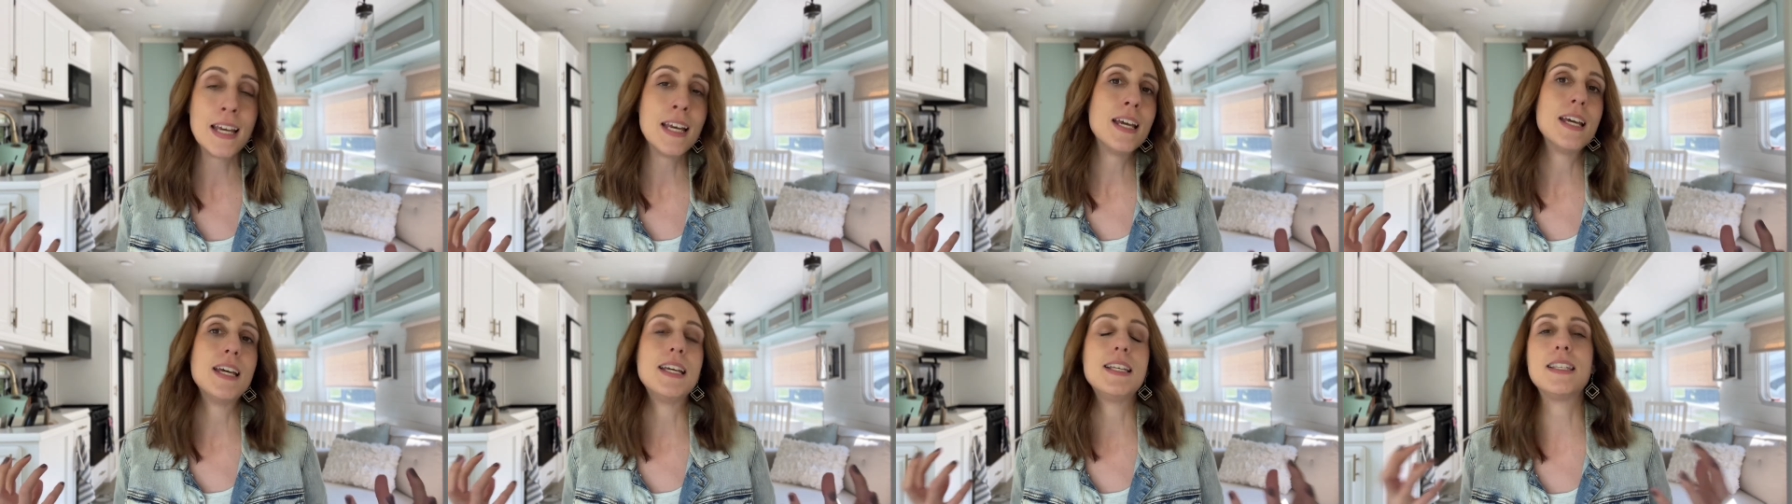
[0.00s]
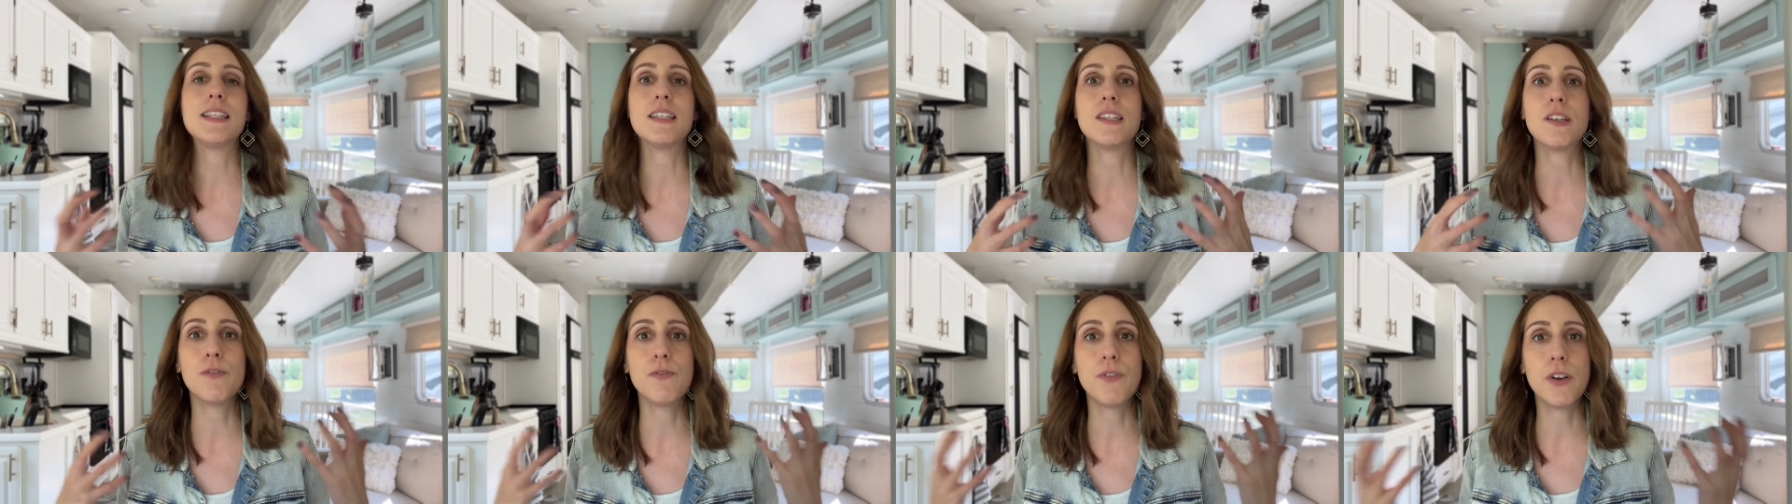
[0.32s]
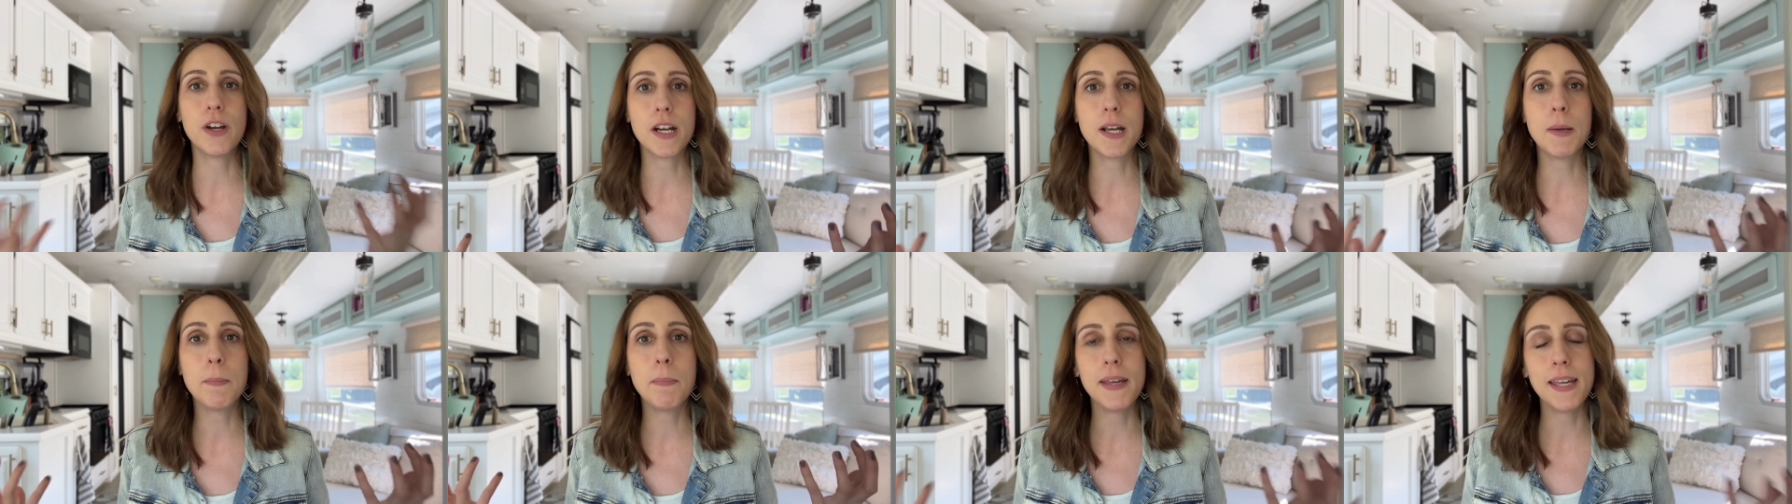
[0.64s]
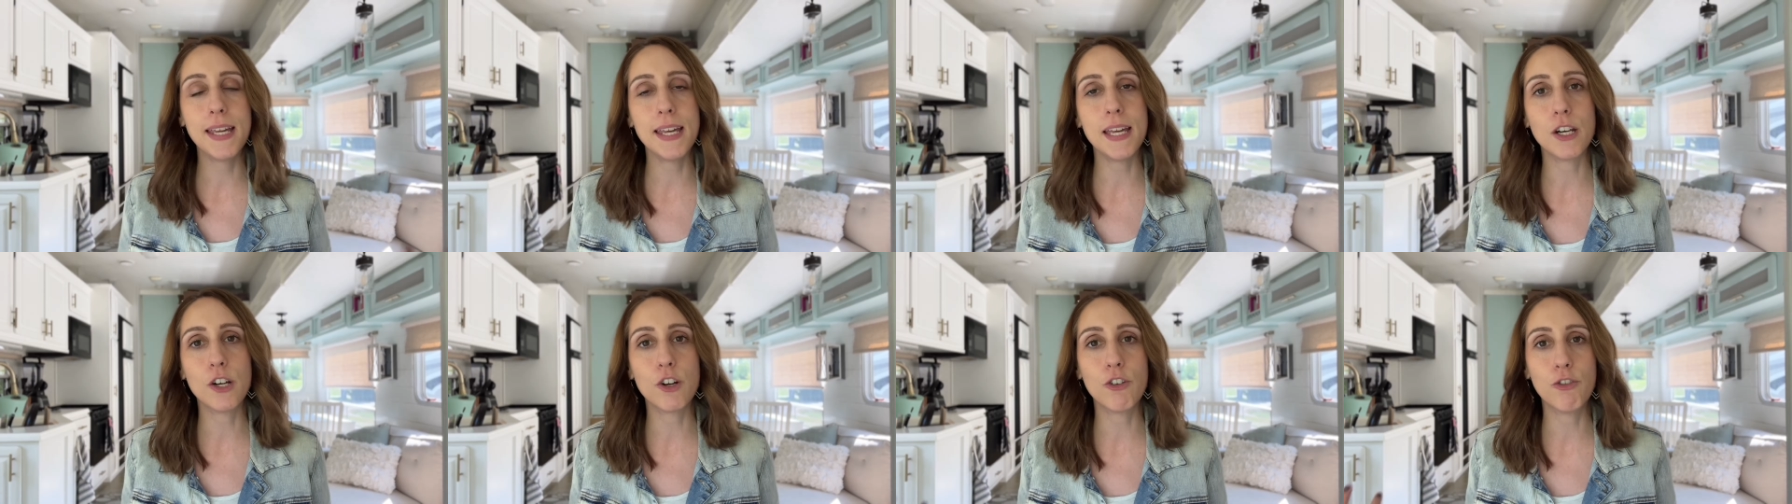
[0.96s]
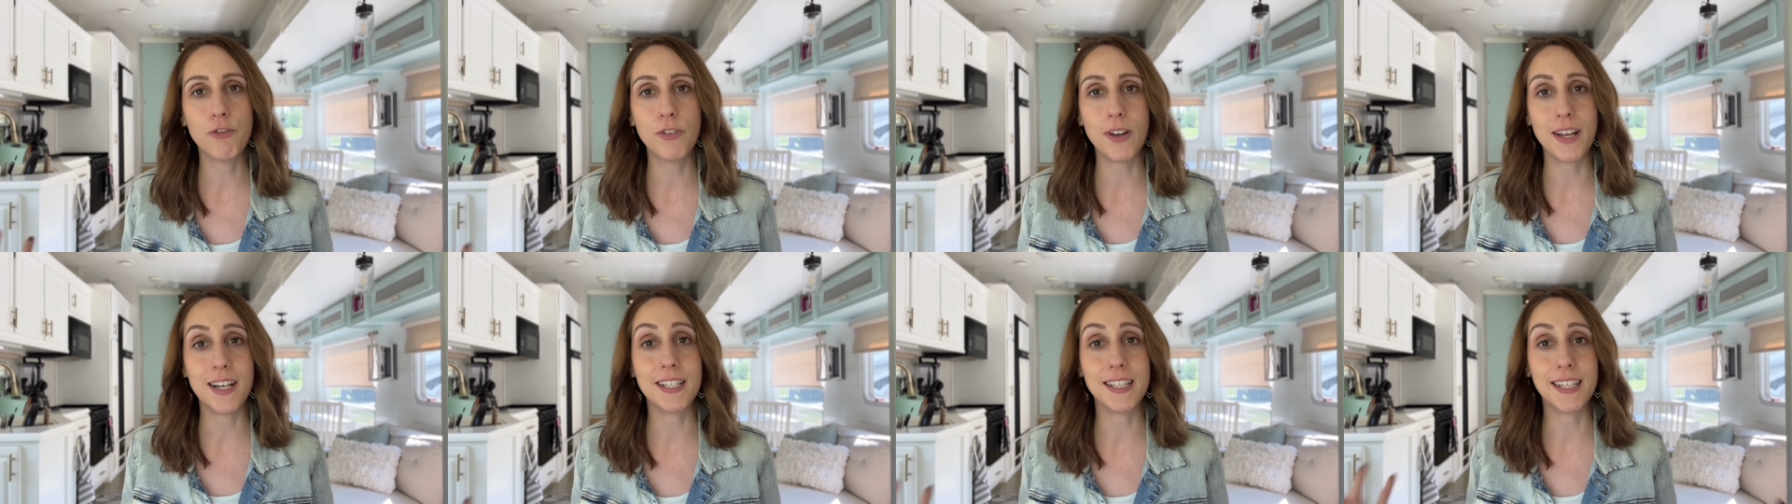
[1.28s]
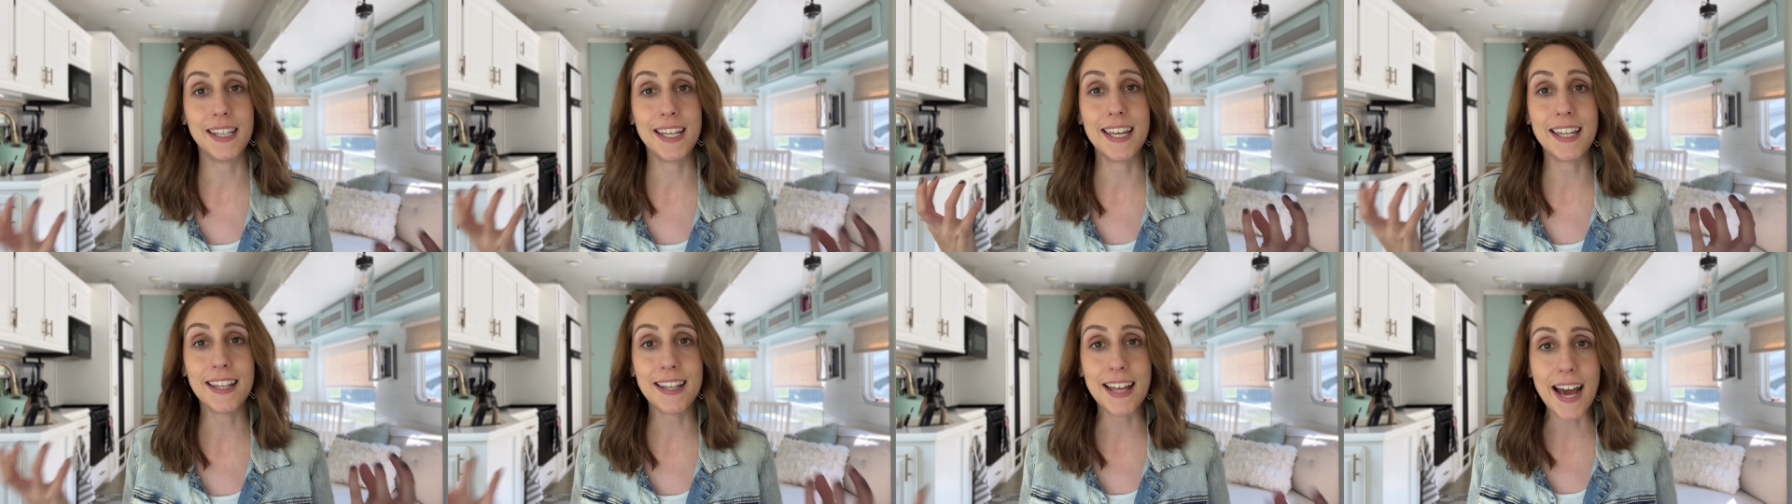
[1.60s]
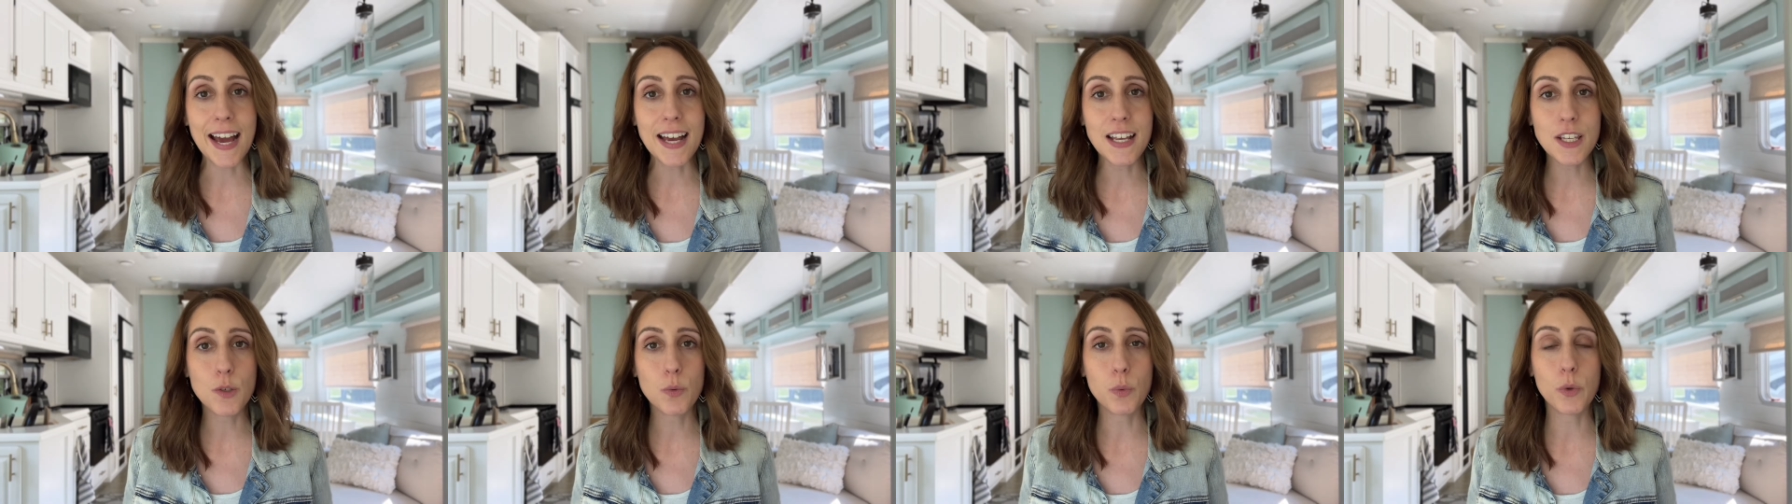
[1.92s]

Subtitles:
This is a very beginner friendly class.